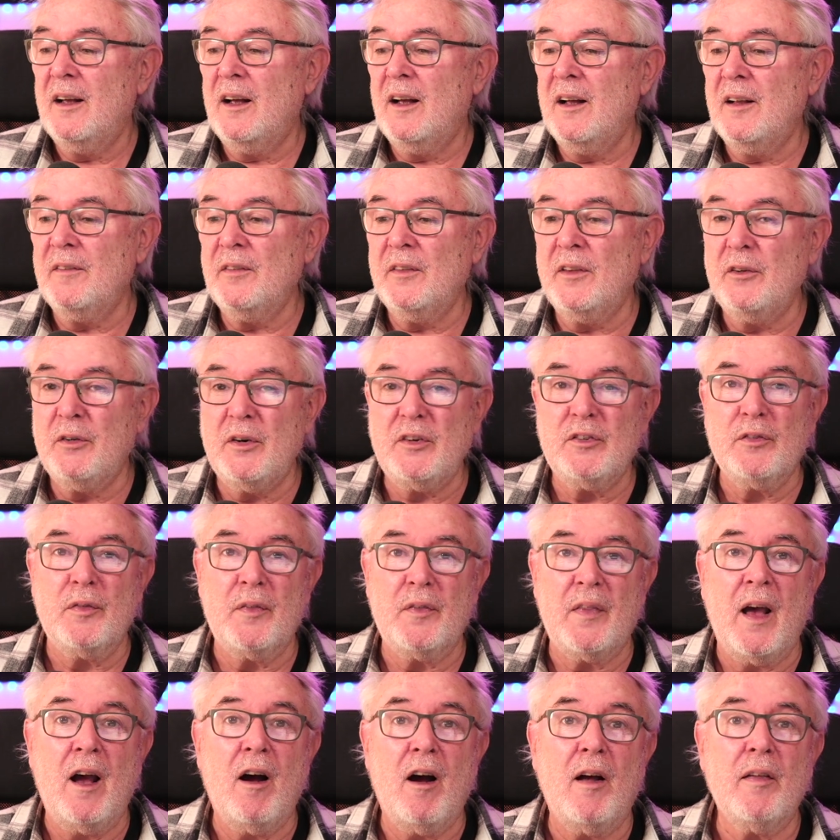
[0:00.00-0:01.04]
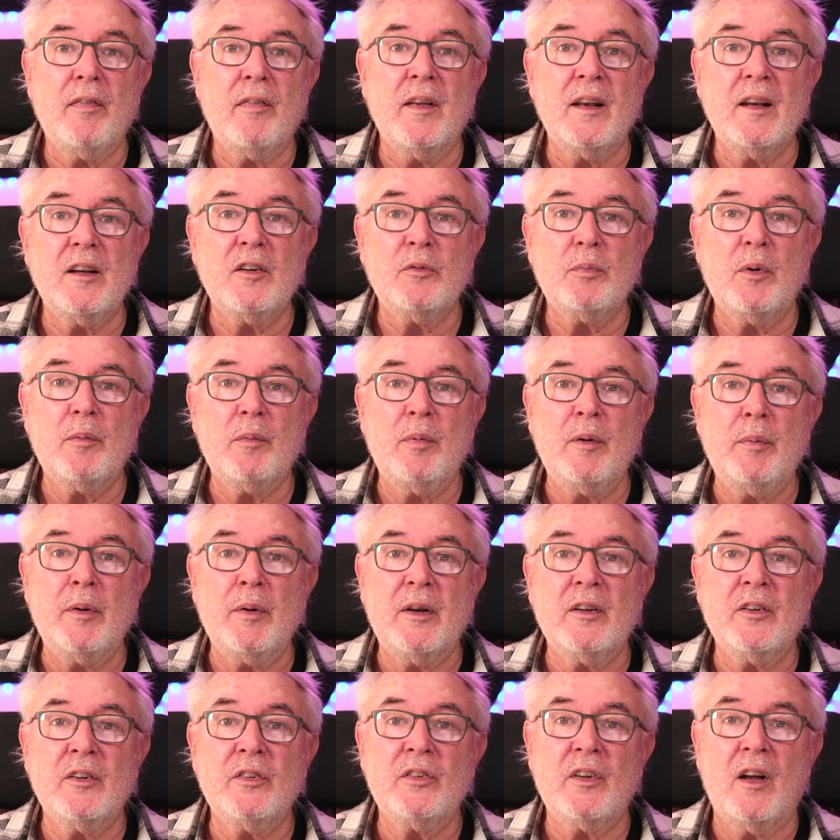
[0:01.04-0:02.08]
And the reason for that, I think, is probably
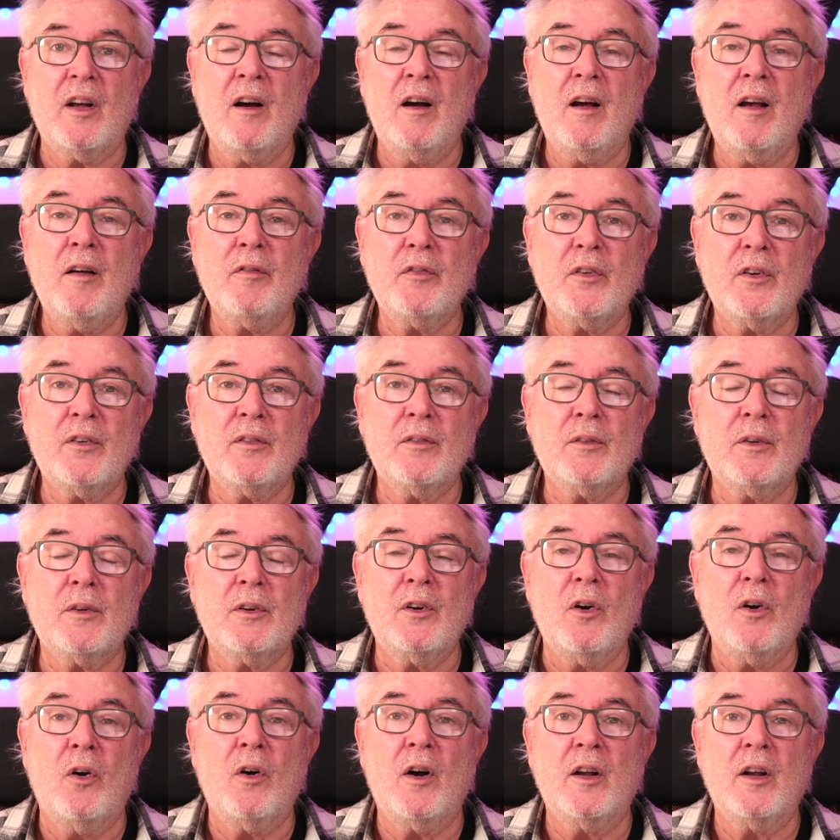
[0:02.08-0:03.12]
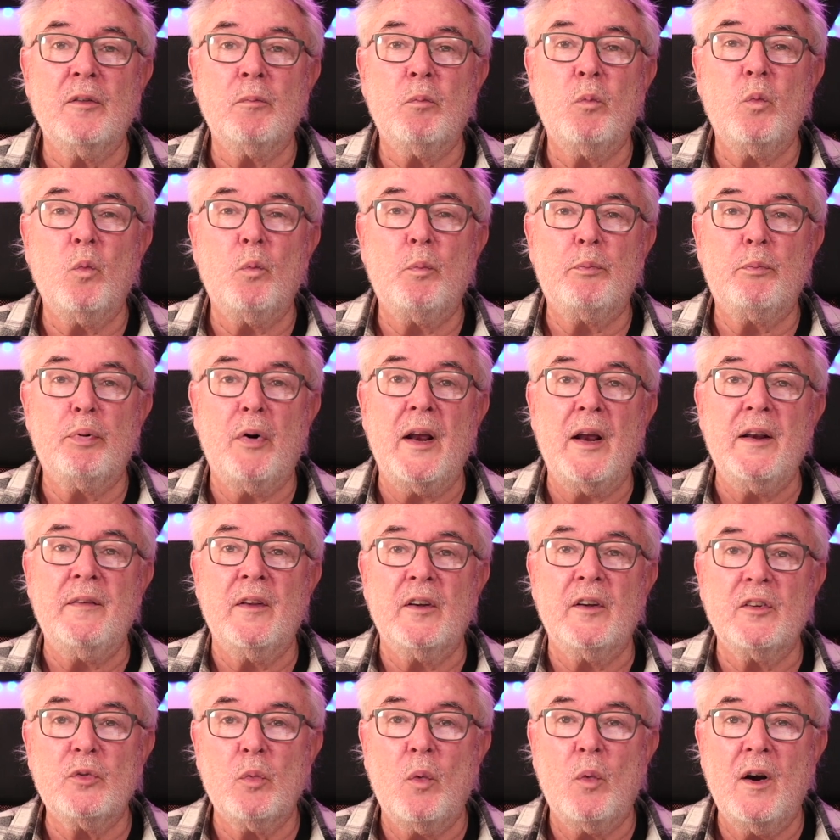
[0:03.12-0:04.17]
because I've got a brain
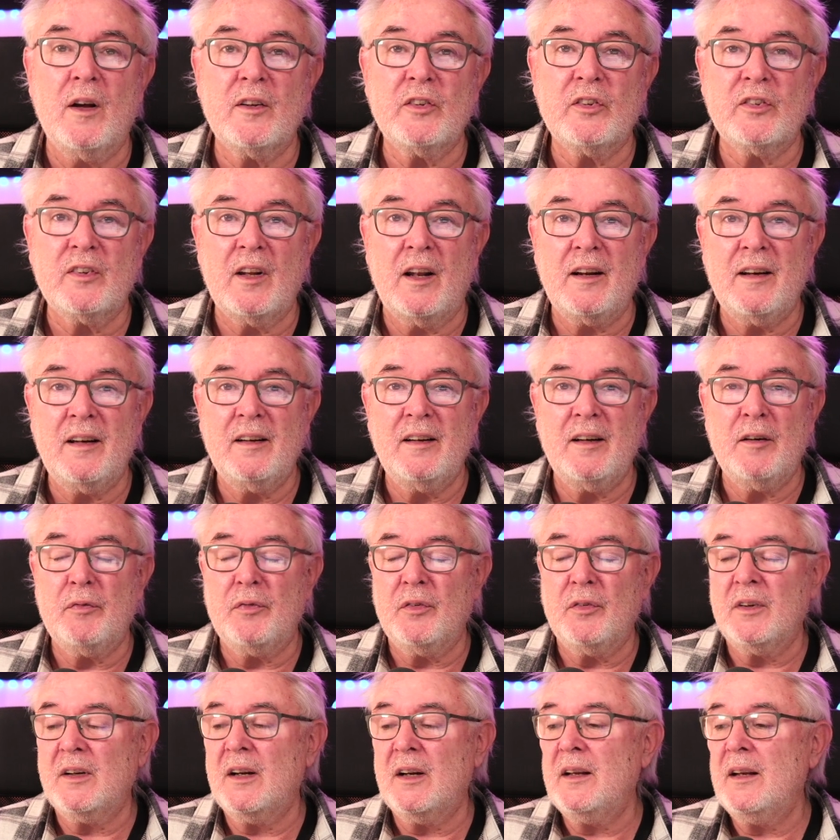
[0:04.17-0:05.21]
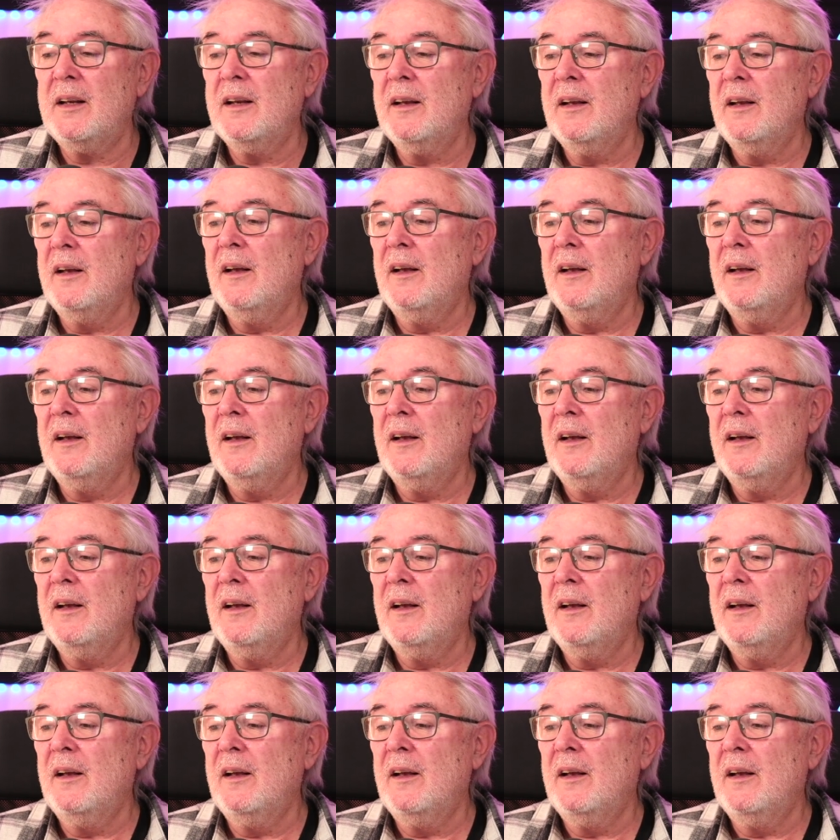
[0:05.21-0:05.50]
that's wired slightly differently.